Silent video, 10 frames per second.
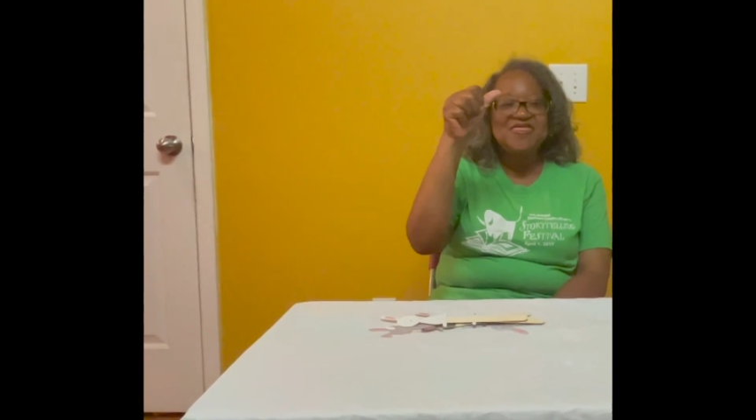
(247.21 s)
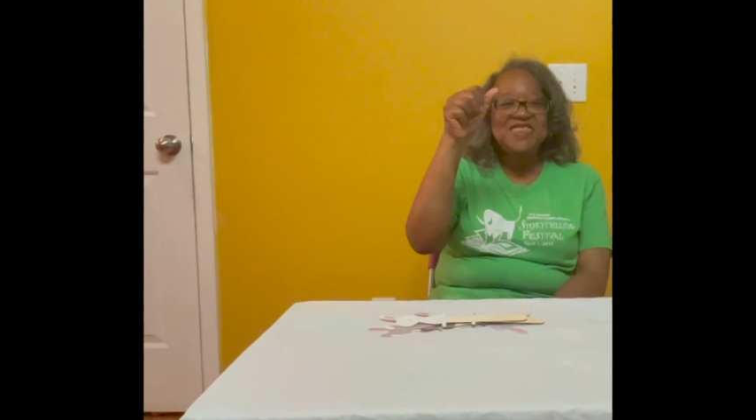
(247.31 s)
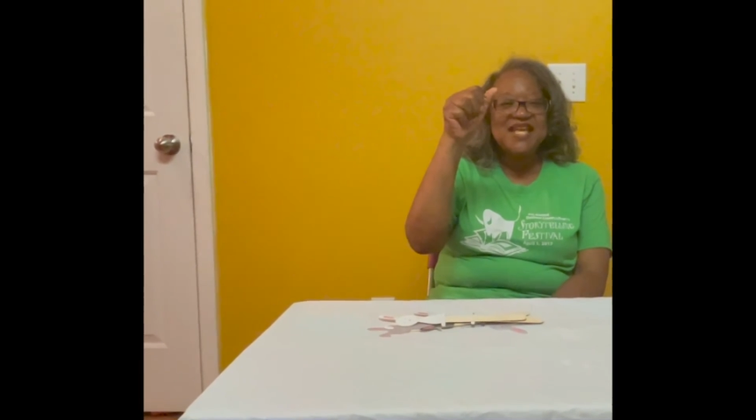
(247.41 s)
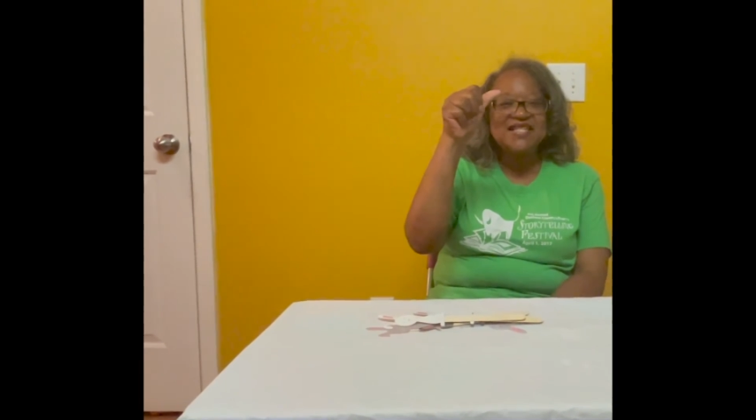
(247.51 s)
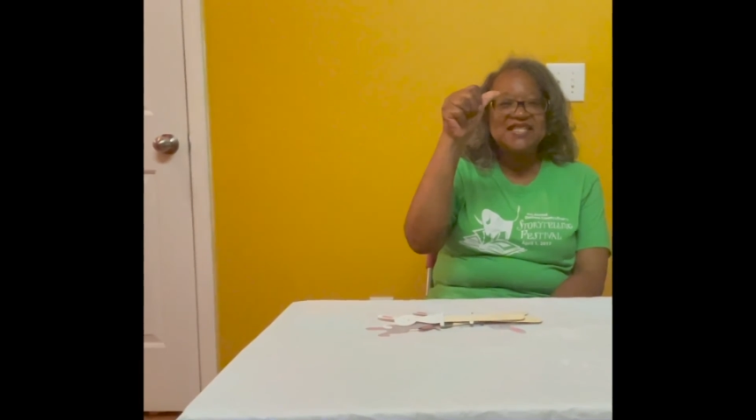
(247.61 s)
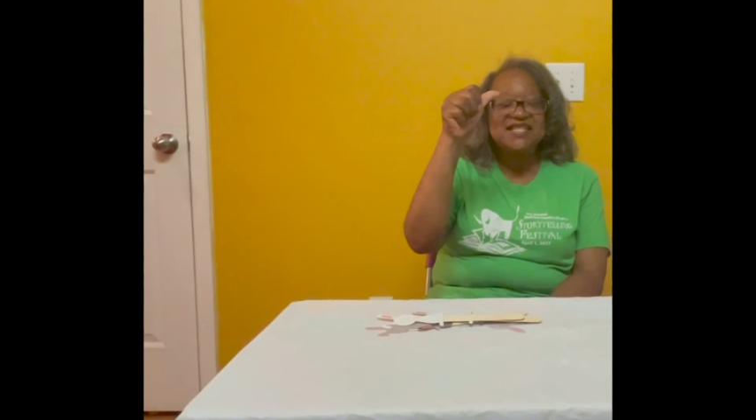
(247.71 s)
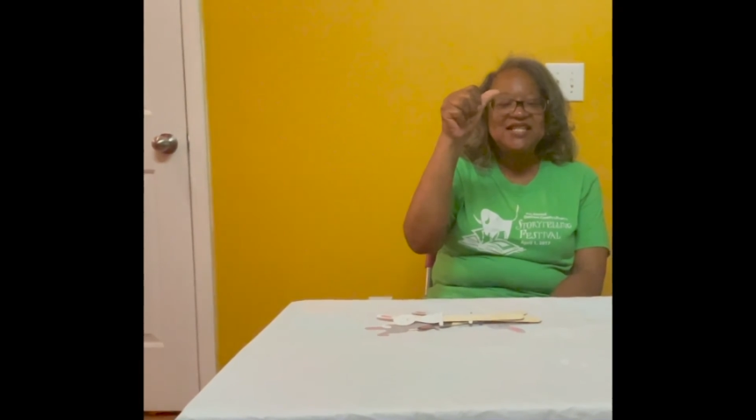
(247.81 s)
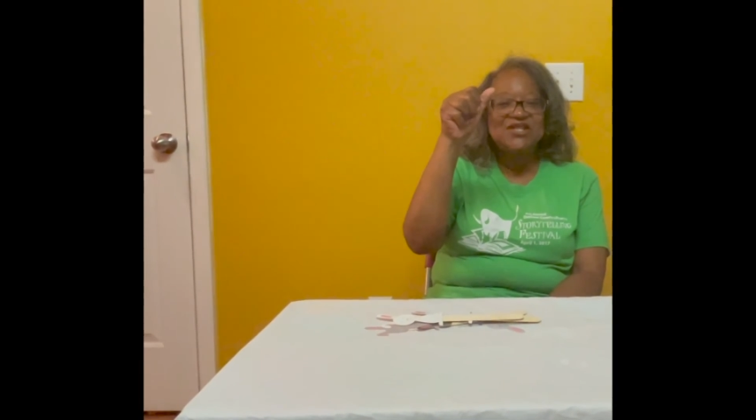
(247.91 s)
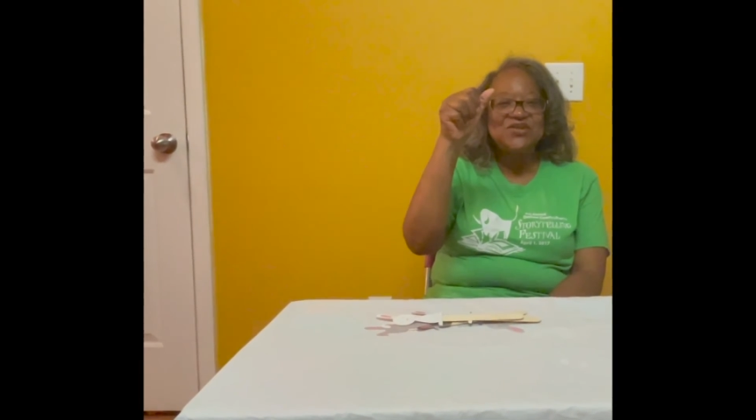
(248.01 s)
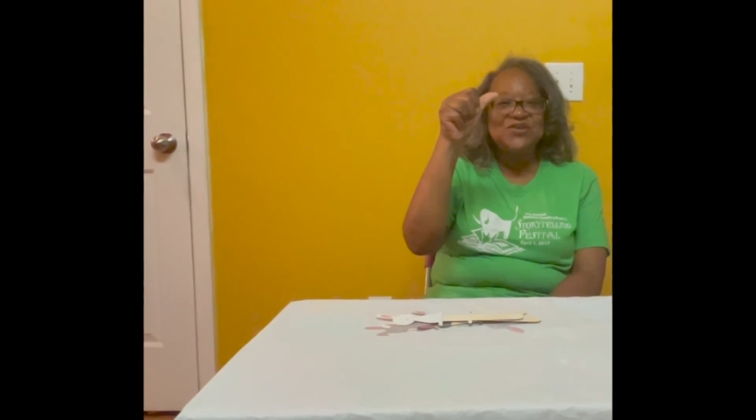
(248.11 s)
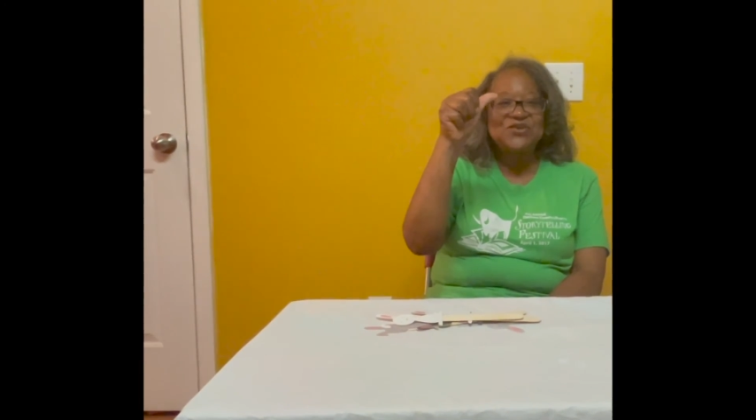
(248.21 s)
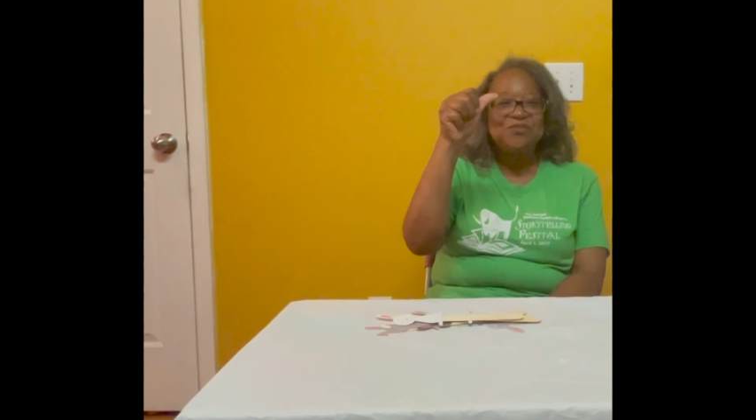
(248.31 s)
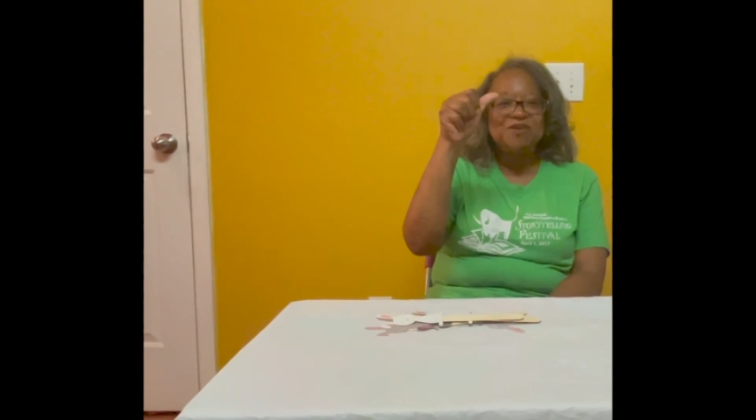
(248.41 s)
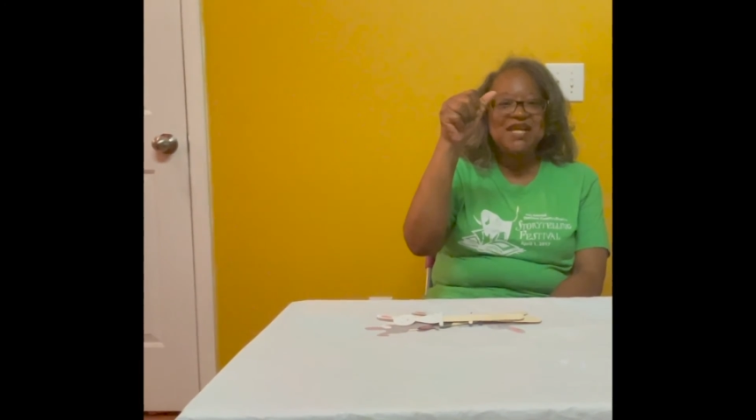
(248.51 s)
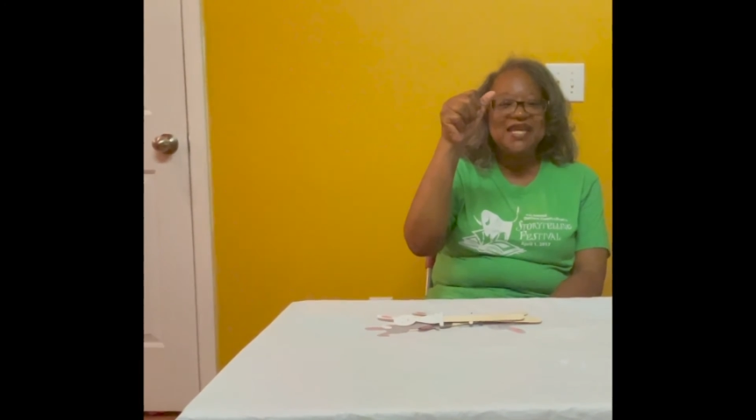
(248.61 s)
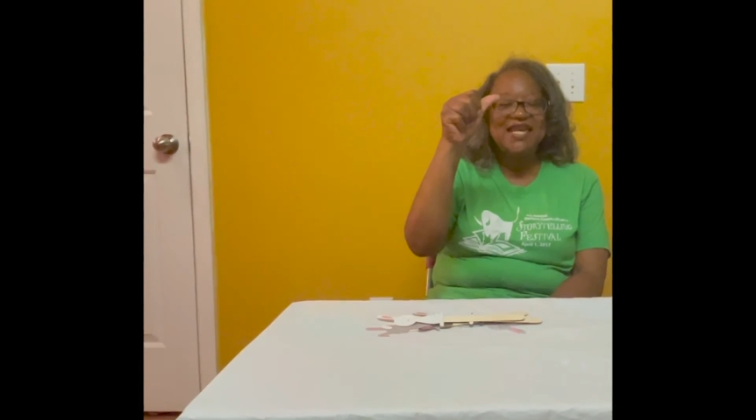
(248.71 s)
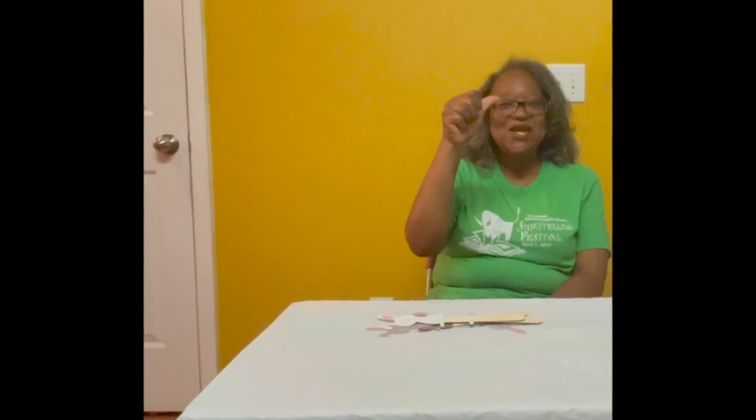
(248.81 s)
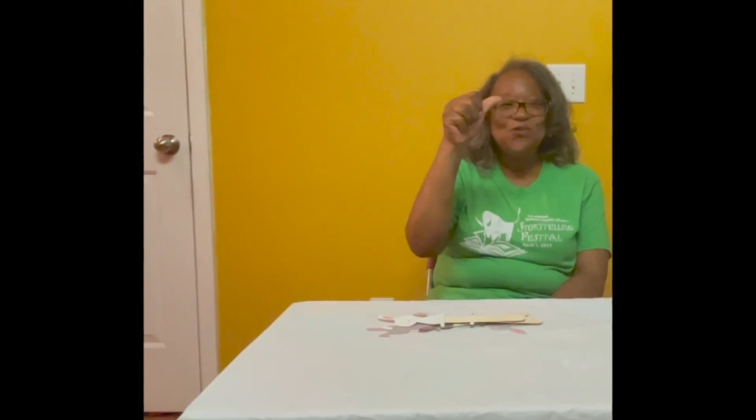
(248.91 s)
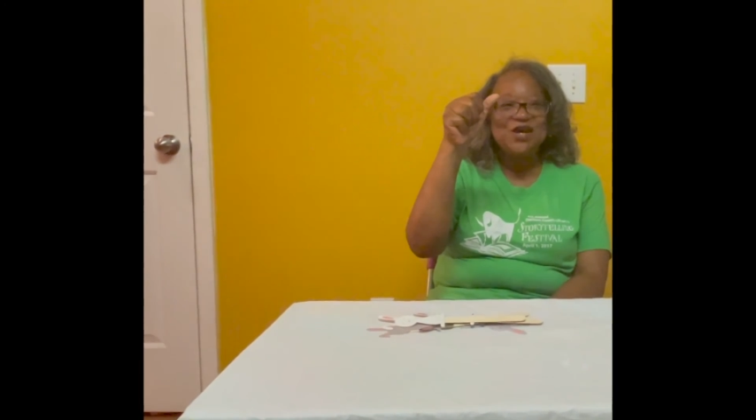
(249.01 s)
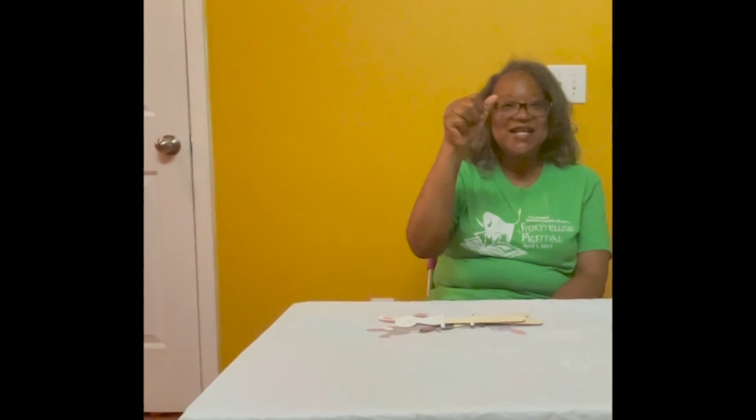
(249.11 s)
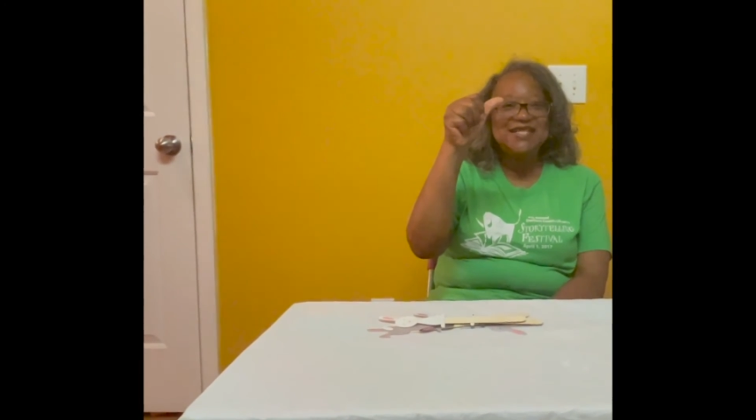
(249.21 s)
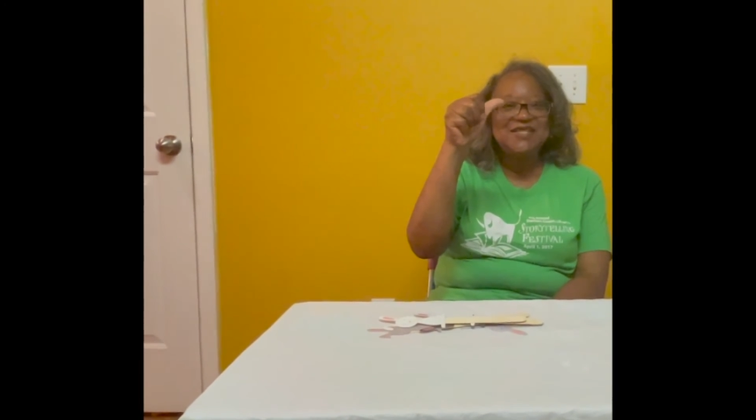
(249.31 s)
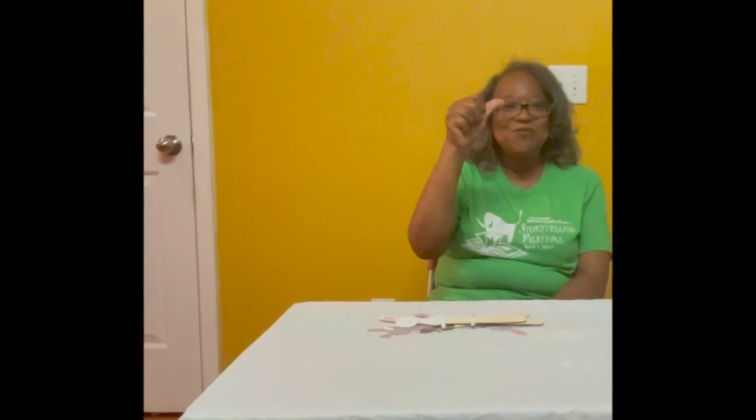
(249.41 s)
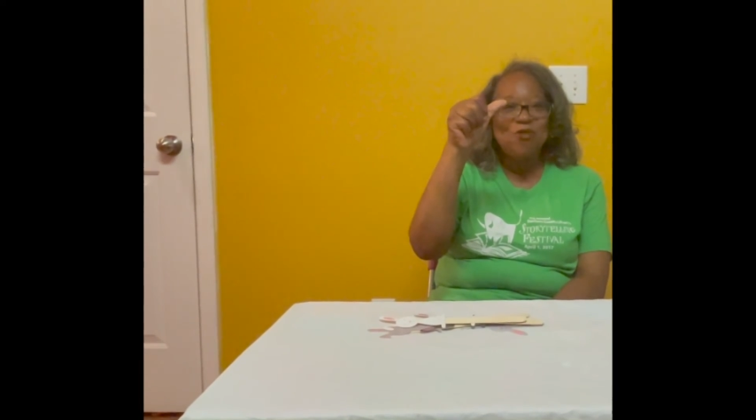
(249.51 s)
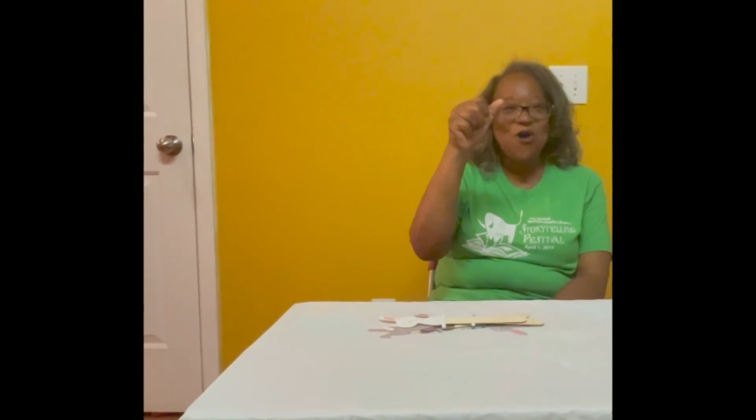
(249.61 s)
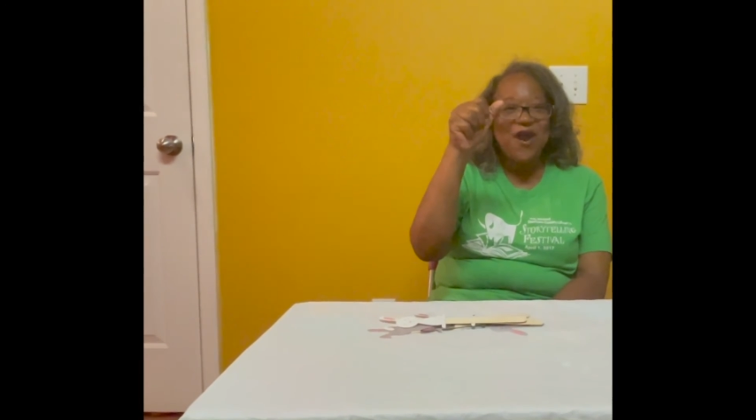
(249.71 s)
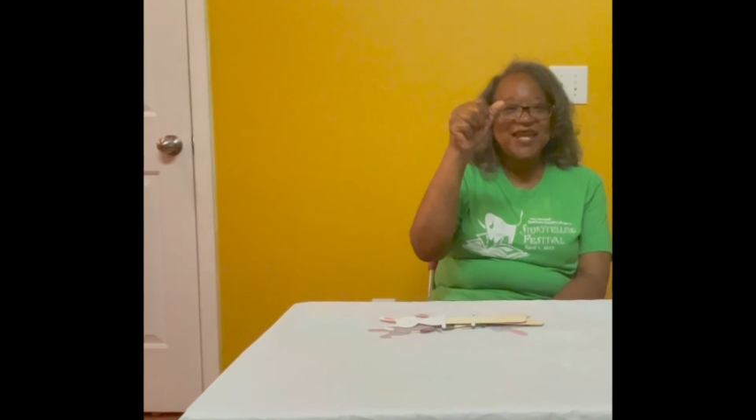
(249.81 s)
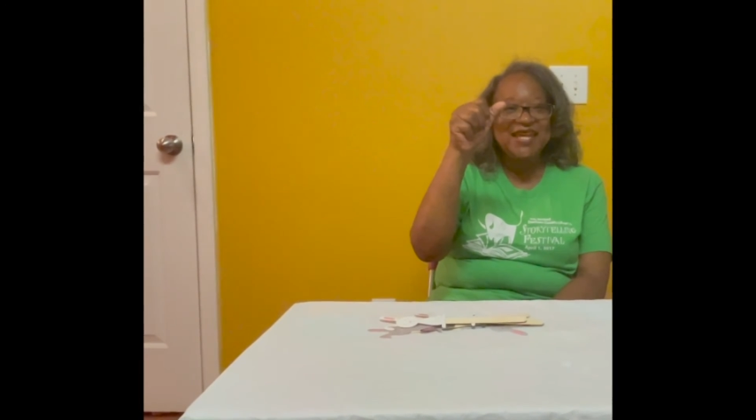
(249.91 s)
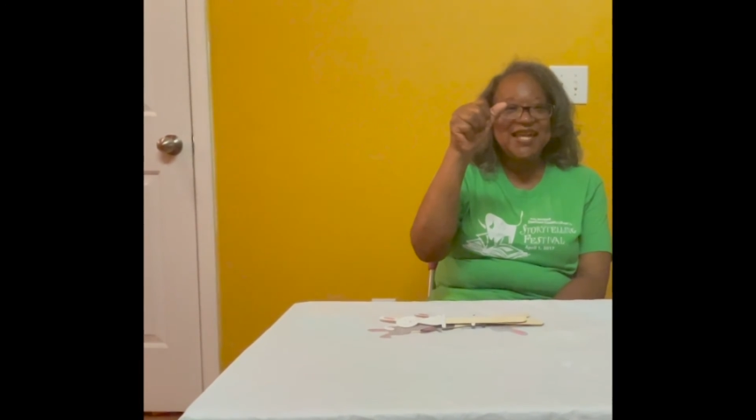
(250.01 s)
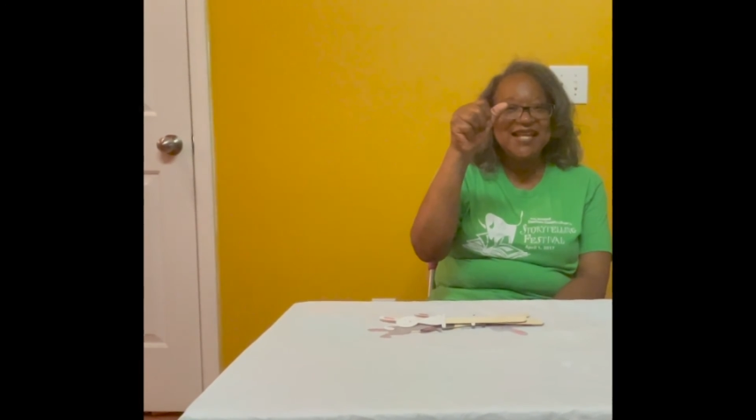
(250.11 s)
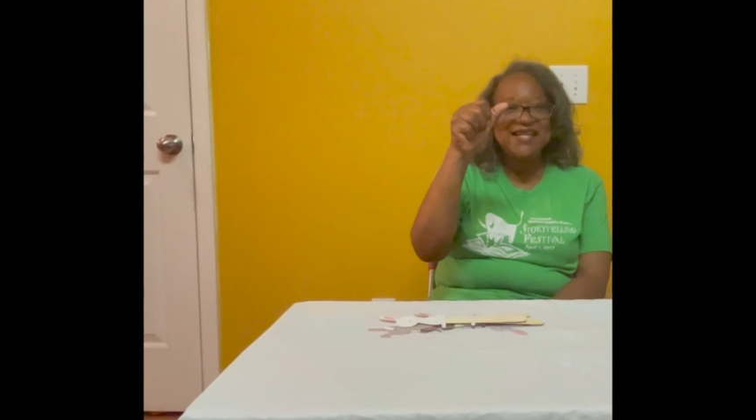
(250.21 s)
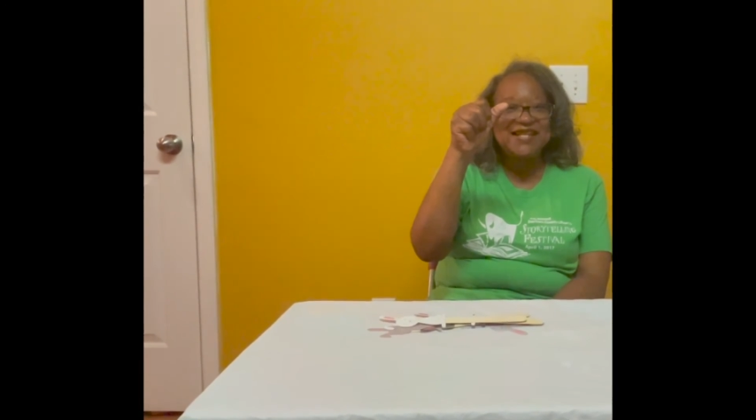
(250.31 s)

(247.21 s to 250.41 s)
This little piggy went to market.